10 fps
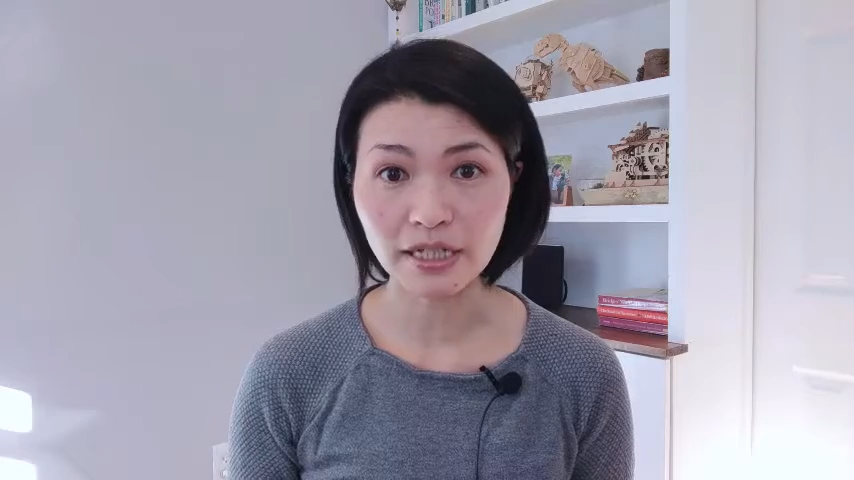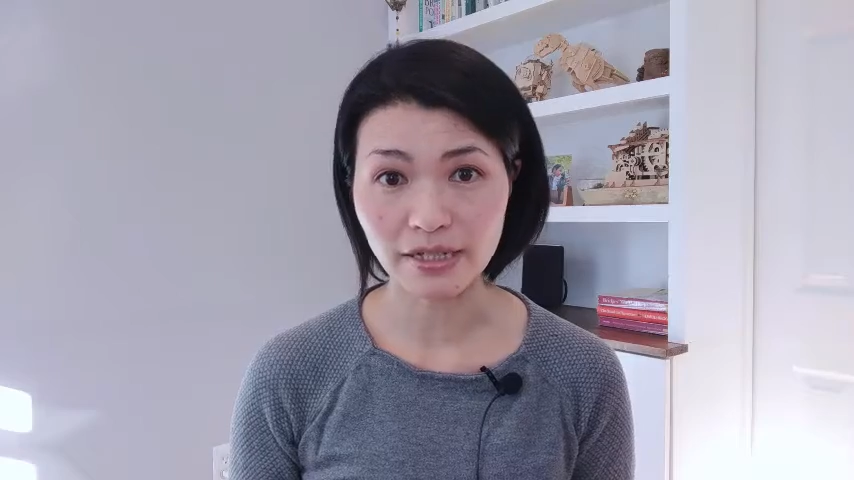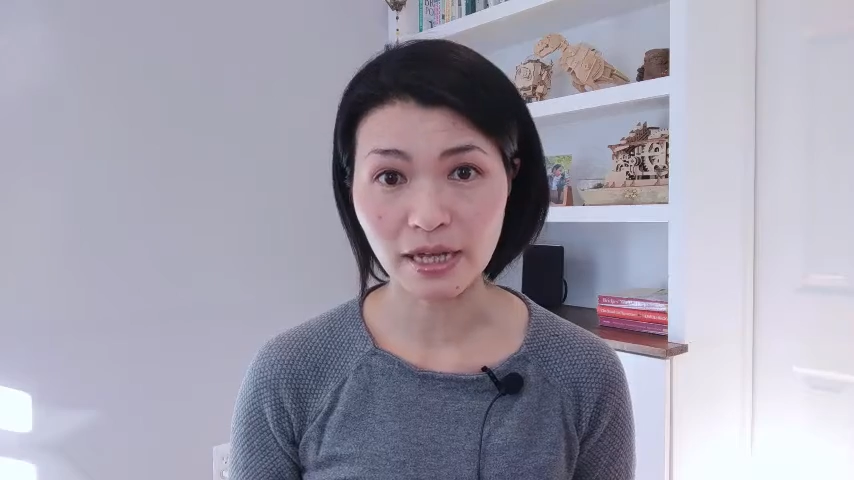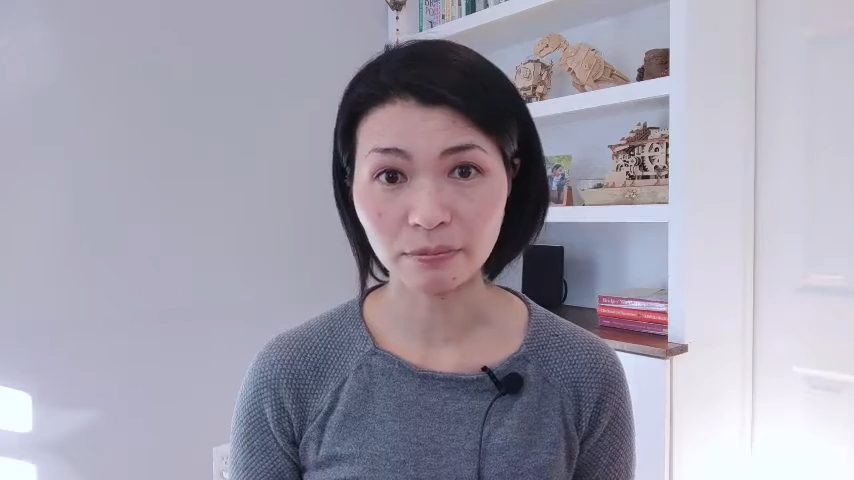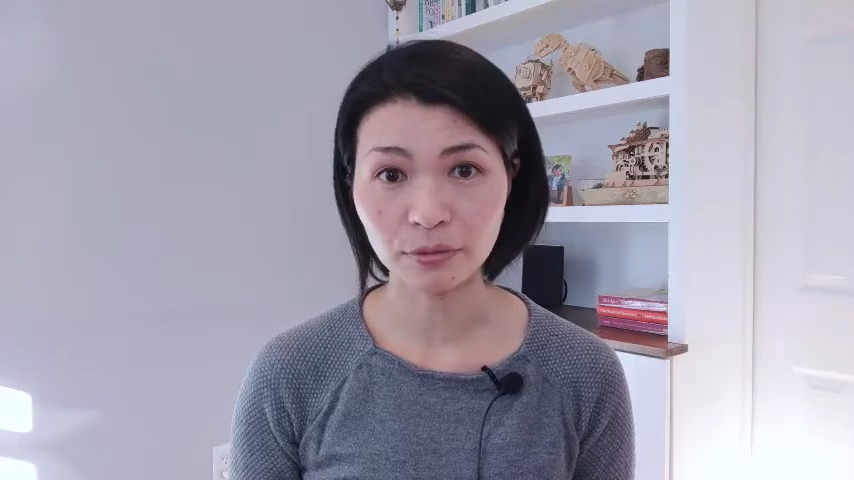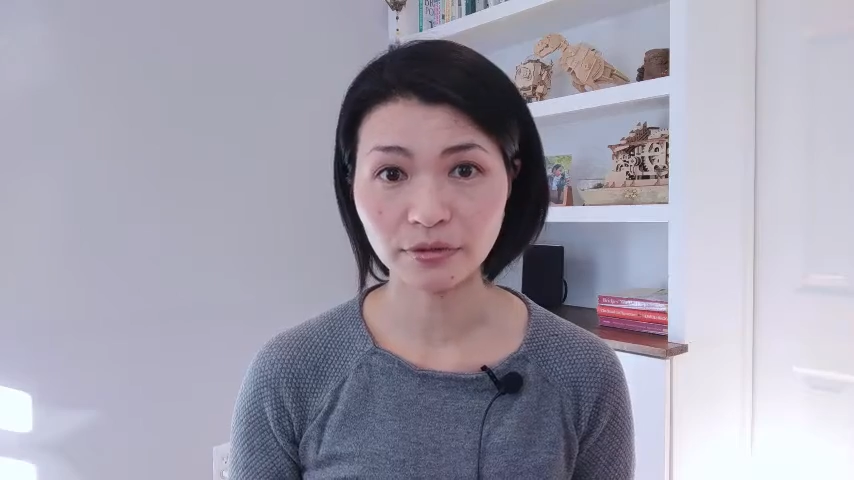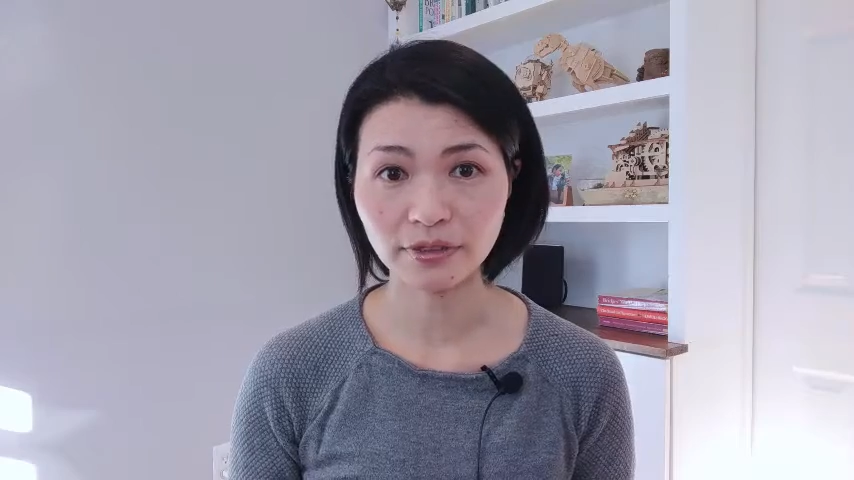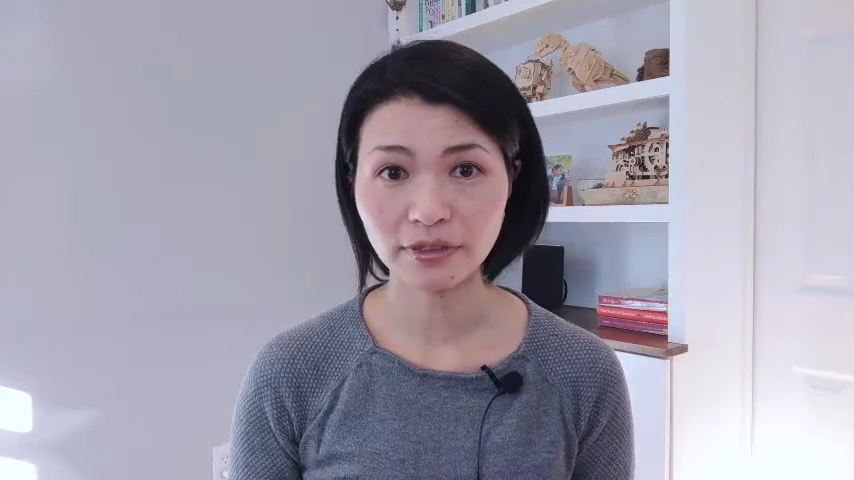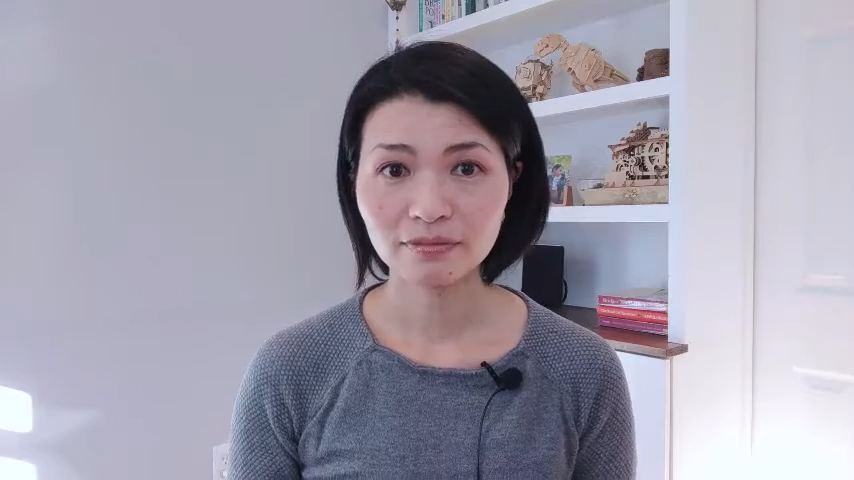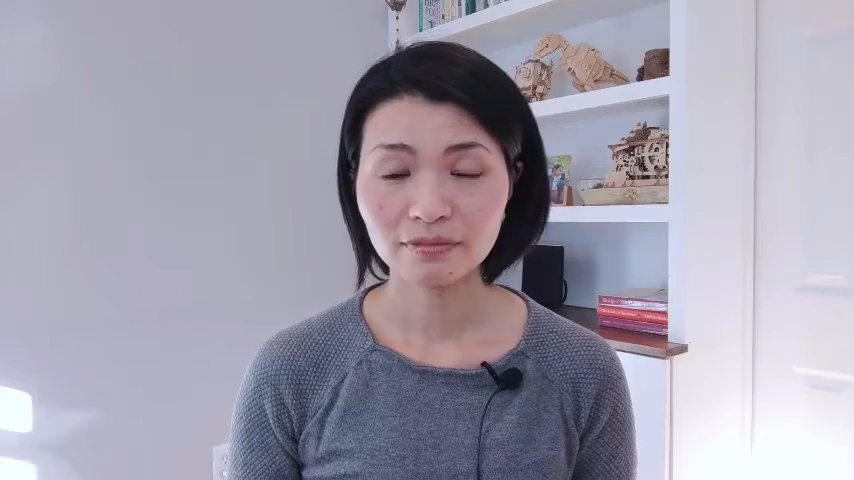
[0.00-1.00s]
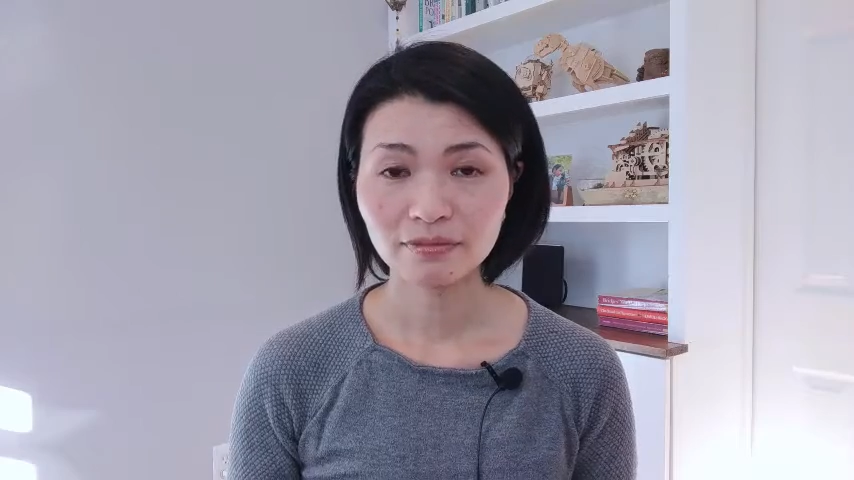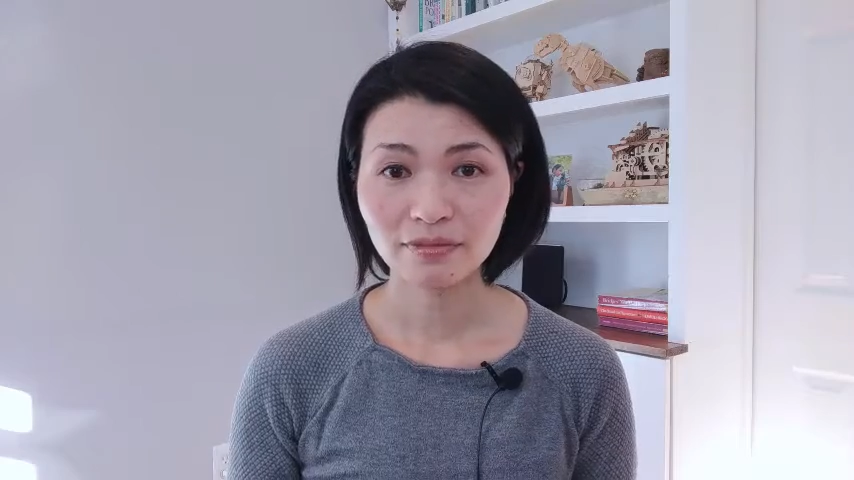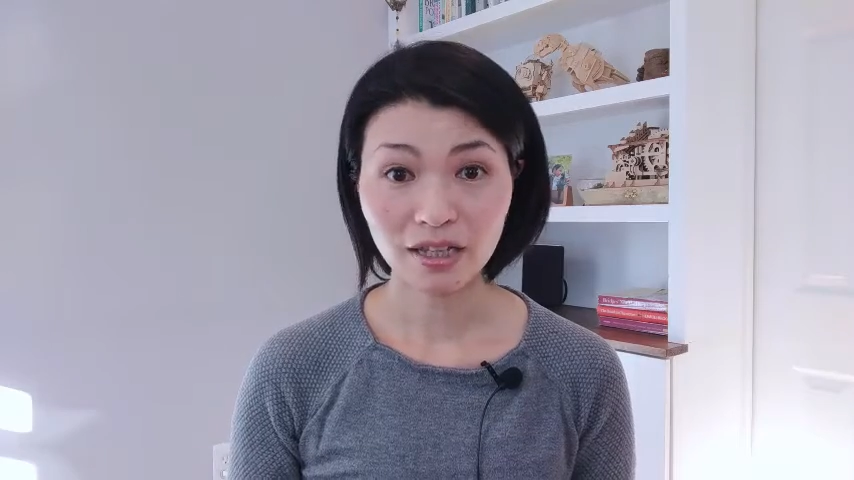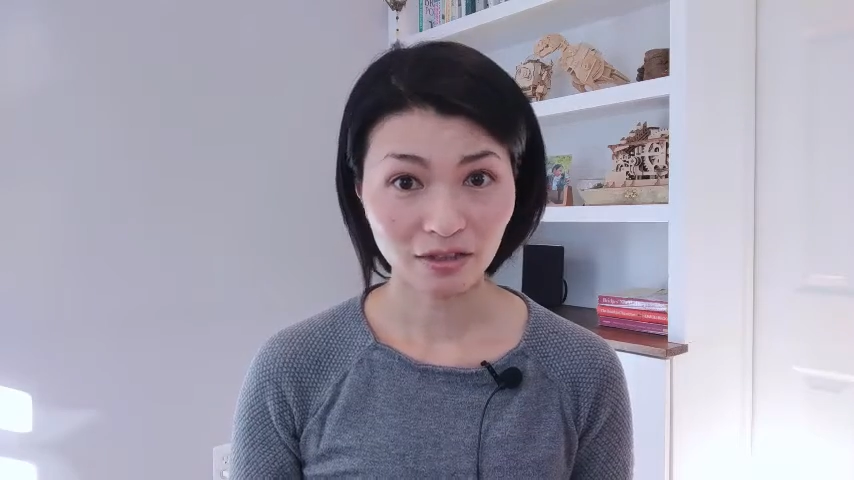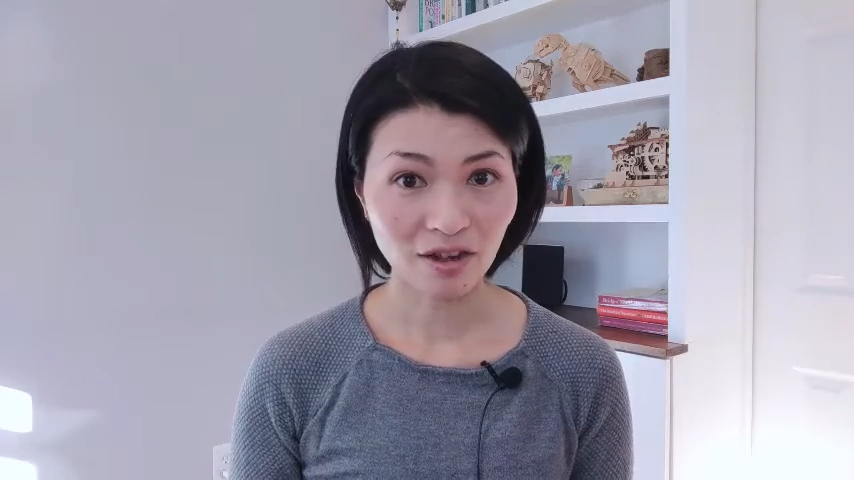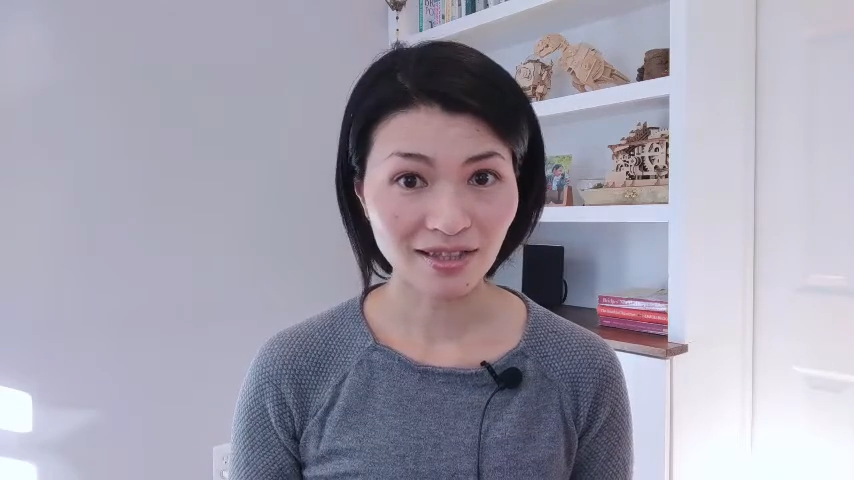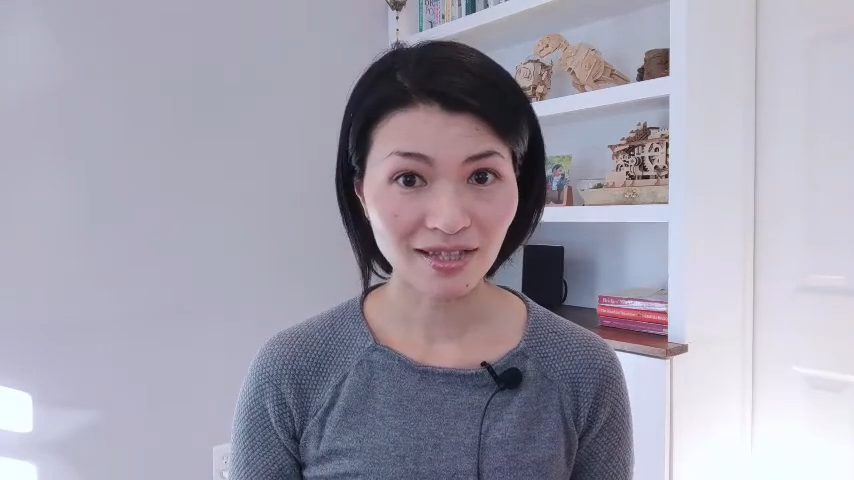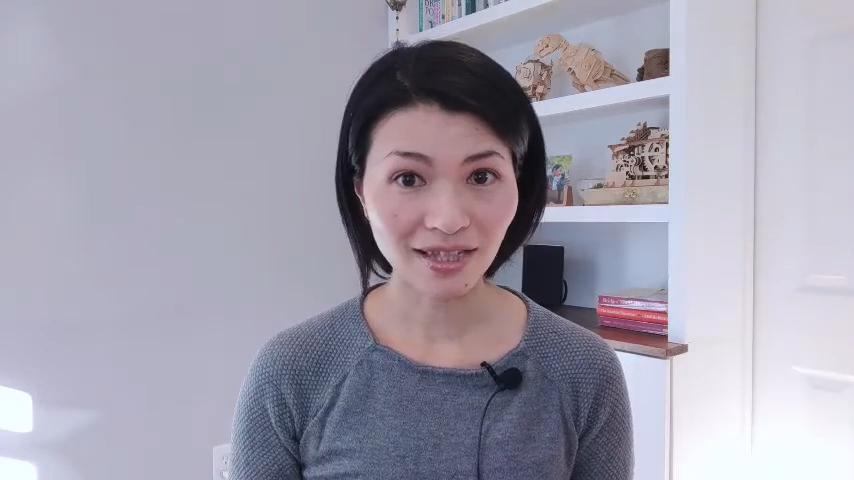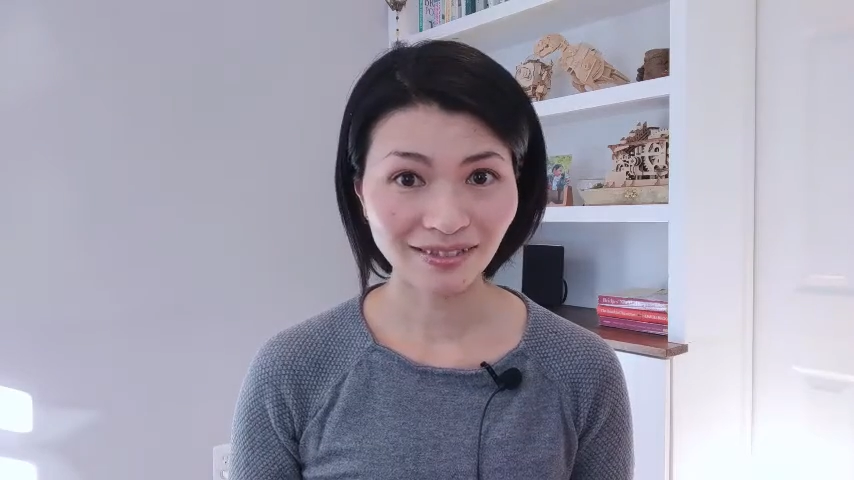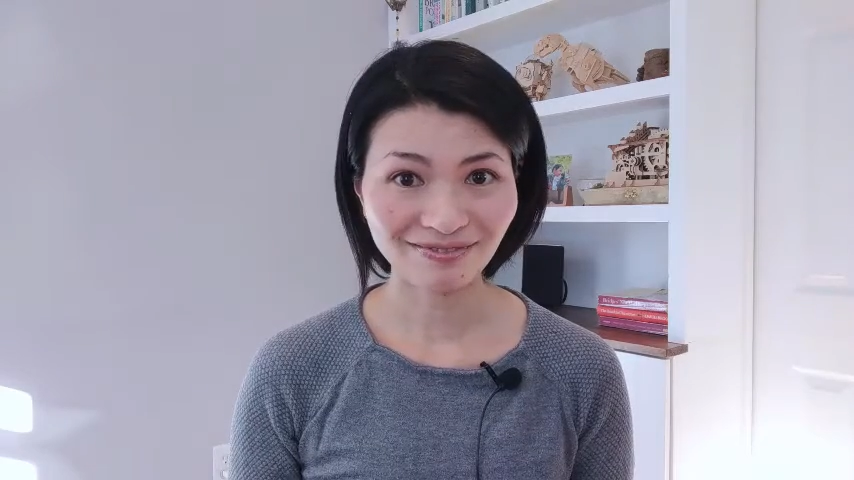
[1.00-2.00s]
examples. And the
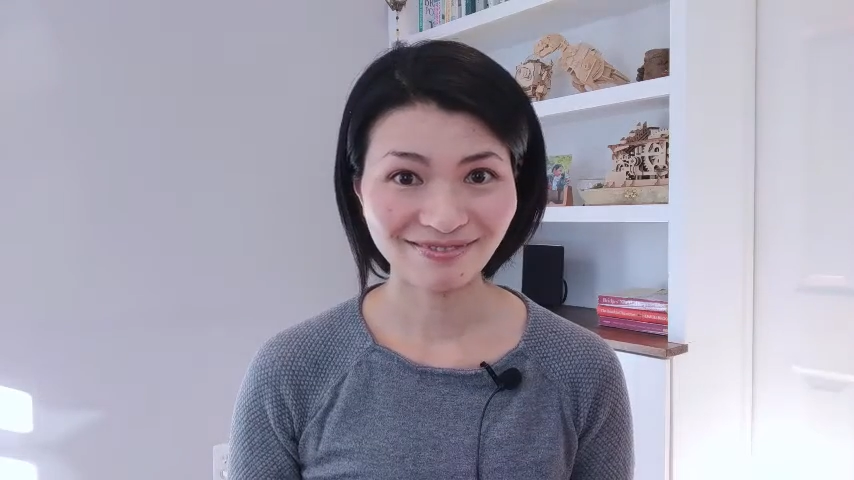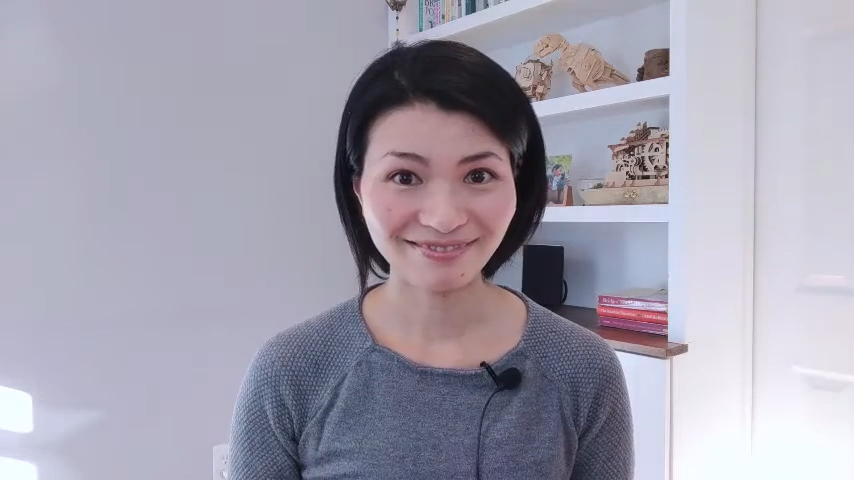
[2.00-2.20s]
content